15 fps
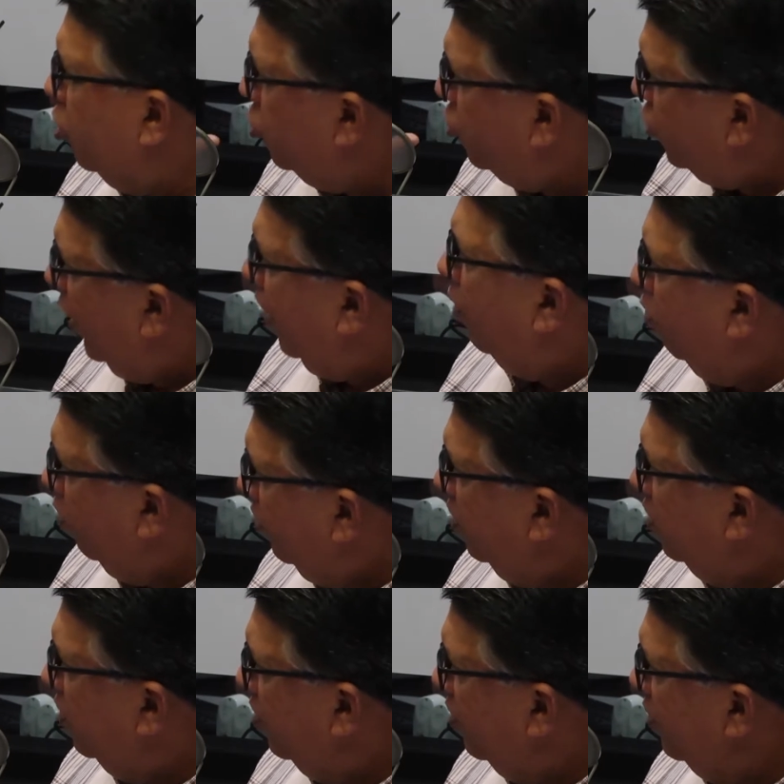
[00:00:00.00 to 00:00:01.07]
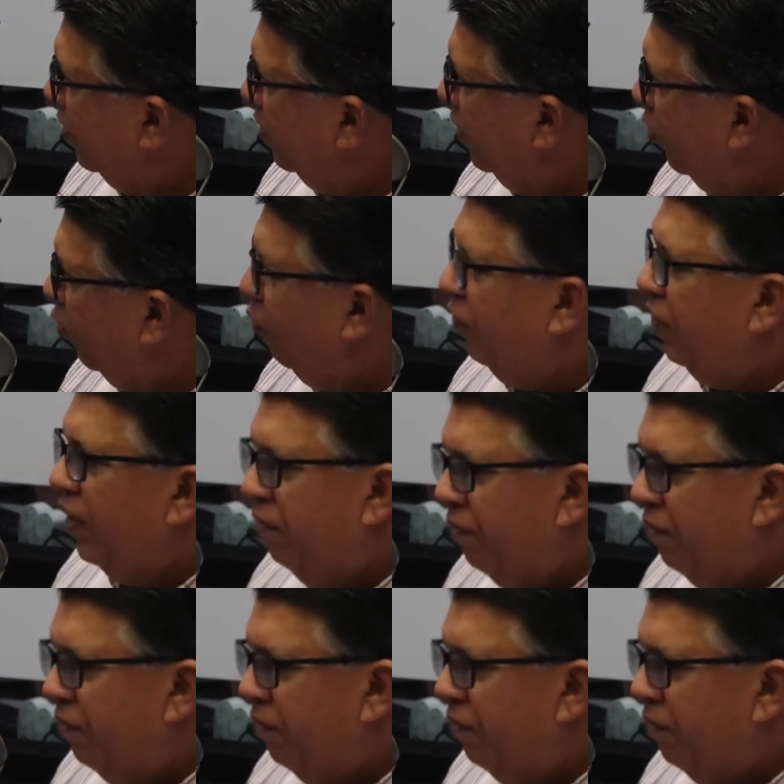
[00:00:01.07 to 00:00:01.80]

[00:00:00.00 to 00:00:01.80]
shareholders who've